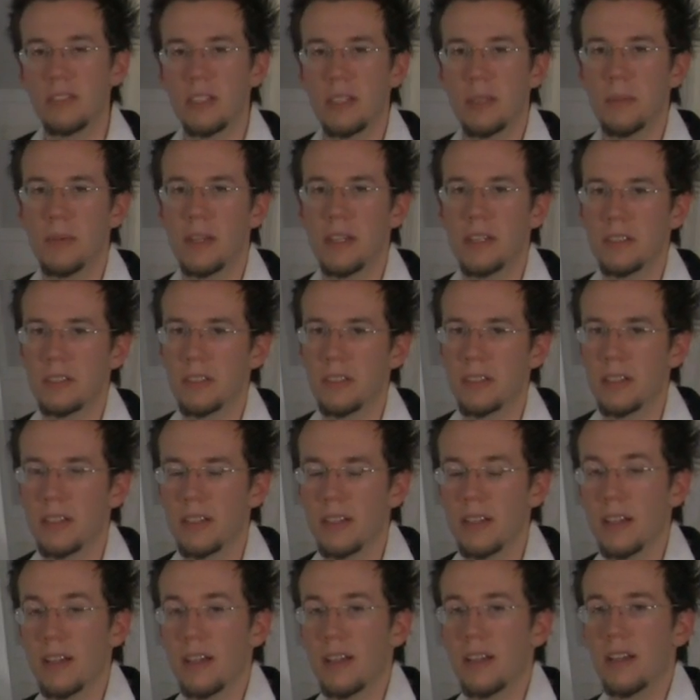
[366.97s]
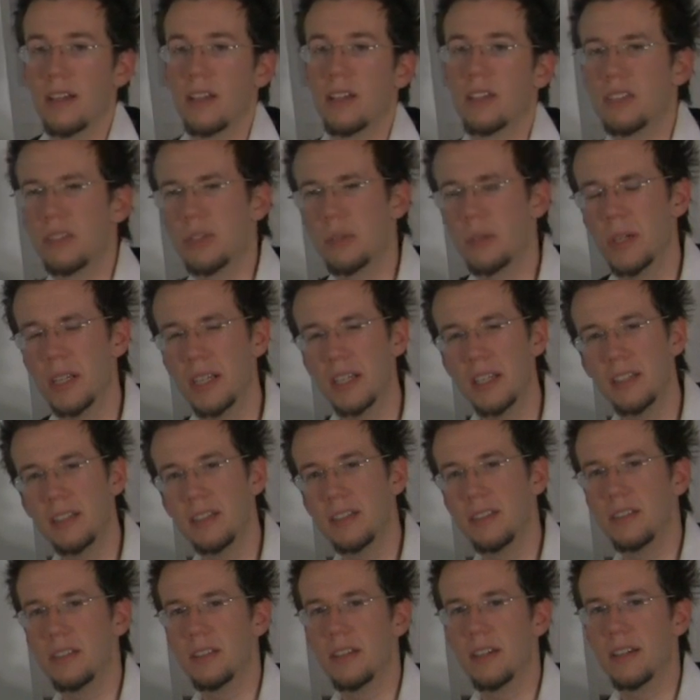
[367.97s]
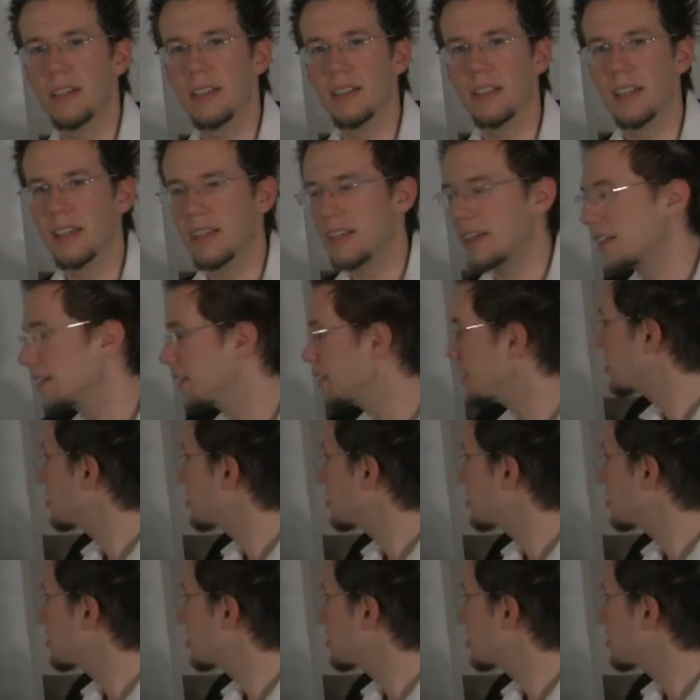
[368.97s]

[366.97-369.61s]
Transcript: of G major. So what can you do? Like, and